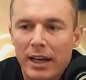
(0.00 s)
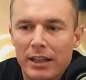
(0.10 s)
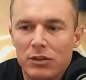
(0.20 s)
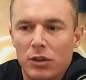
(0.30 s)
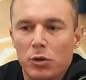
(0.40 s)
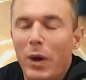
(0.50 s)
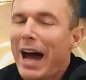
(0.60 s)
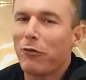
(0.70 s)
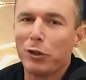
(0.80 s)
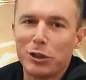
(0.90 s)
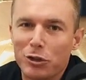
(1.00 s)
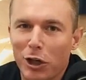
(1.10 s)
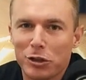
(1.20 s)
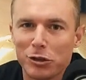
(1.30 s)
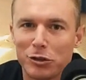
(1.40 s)
And so you have
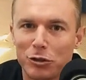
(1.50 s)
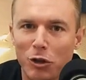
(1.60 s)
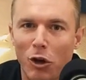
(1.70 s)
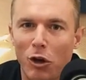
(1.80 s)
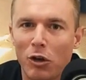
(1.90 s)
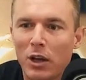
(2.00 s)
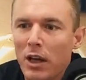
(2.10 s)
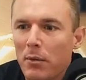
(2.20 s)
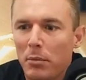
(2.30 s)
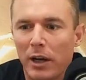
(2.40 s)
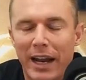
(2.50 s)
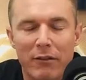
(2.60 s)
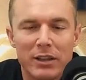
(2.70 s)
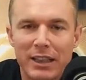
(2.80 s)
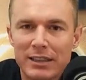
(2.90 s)
restructured the jaw, but
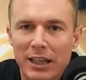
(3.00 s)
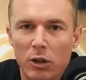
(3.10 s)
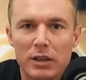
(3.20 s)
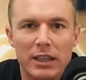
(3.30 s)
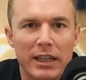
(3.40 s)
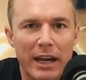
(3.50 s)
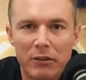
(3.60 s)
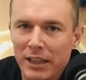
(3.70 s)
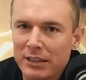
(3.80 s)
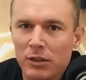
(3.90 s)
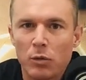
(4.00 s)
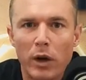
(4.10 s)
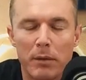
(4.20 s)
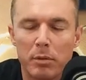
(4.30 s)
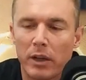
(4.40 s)
everything's healthy, everything's in the
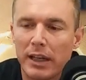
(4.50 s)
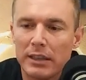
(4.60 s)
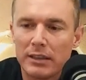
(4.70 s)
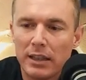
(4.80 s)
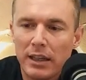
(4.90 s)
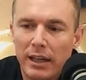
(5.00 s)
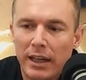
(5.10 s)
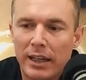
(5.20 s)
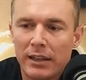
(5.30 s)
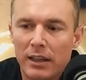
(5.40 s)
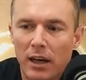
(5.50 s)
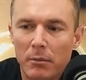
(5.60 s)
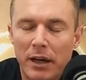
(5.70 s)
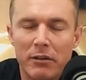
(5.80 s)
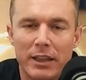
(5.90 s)
right place, and
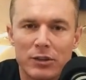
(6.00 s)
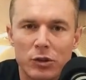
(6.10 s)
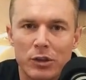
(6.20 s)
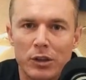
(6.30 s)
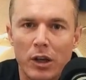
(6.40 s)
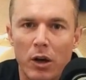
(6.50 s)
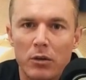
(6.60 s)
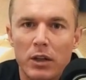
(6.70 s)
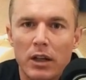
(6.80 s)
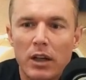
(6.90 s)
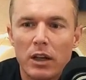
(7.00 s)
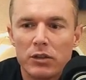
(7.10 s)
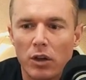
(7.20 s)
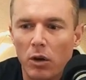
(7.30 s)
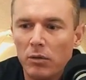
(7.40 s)
everything's good to go.
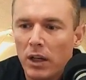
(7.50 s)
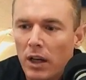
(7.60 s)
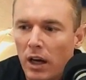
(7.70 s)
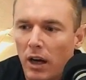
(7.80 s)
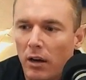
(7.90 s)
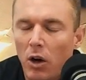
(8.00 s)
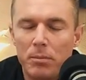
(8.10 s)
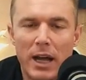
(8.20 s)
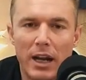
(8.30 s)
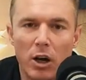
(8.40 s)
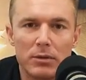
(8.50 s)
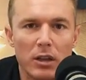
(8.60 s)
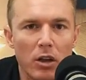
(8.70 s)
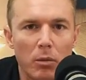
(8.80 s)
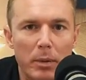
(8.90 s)
So hope that helped a
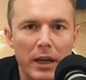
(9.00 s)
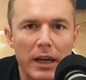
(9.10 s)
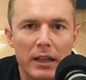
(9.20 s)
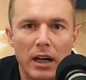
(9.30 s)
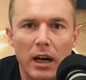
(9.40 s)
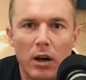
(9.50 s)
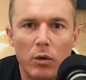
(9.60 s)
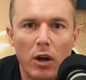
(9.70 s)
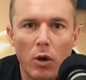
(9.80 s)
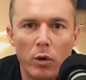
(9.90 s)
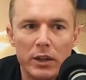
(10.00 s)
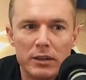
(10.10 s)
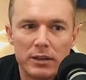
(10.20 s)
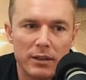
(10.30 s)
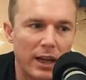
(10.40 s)
little bit. We
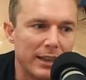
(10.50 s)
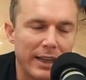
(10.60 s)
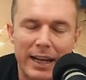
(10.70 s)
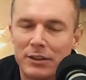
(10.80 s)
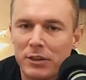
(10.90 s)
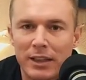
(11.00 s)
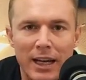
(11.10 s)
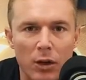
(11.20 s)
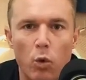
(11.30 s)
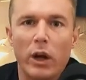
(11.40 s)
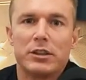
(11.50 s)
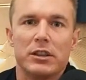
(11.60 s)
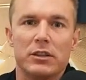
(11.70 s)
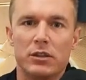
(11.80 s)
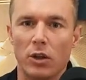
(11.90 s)
always like to answer any kind of
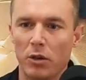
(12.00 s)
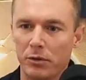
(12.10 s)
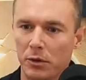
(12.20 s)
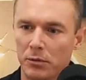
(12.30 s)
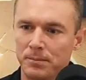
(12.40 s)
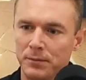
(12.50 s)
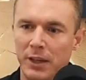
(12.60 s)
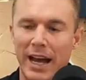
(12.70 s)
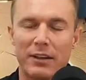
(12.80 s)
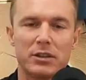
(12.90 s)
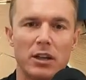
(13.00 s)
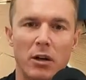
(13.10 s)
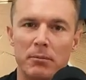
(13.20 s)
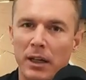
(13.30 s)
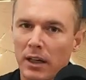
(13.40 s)
questions. So if you have
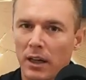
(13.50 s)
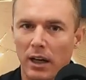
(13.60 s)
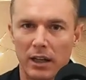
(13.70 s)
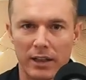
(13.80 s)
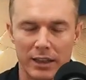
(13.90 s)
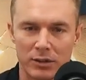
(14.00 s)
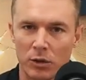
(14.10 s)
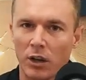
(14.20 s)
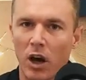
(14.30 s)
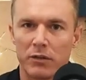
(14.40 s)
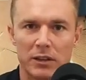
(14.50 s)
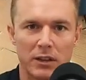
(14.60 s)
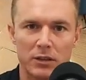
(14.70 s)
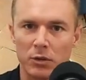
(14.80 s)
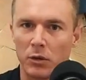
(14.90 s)
some, let us know in the office,
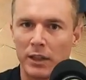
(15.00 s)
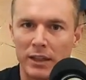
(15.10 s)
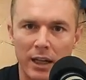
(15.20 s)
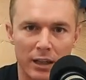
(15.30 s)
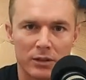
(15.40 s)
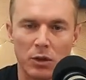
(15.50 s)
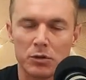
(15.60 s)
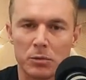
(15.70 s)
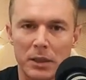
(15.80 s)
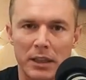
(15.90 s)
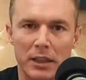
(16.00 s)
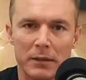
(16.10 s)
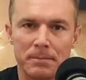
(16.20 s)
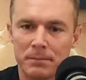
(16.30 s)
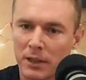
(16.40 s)
let us know on any kind of social
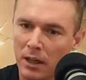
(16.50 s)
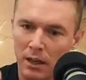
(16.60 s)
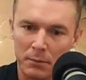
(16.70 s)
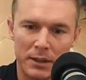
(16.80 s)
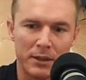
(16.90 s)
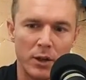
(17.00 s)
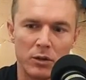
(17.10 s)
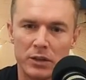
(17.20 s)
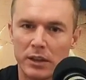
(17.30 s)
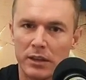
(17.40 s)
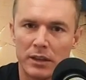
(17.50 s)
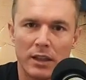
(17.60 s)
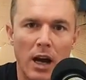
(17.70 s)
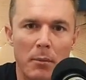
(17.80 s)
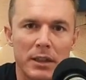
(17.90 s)
media, in the notes here, in the
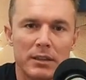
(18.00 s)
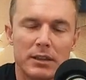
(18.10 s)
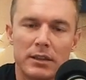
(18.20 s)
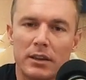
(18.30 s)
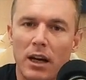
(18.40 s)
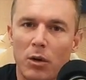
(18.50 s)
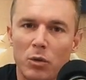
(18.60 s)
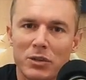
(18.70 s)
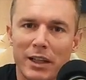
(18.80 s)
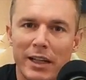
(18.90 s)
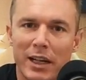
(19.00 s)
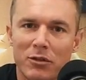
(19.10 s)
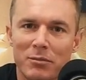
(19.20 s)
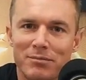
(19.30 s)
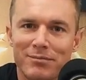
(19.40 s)
comments, and we'll take care of
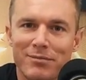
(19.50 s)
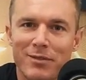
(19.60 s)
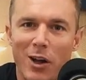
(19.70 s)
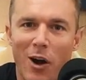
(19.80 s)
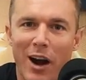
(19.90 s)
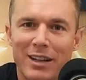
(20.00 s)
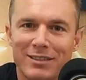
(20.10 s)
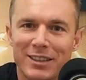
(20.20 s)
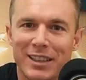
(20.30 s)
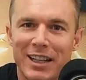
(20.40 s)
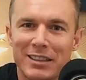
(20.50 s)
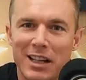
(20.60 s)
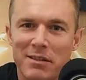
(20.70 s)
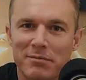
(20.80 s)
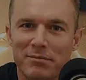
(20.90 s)
them. All right, see you next
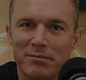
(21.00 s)
time.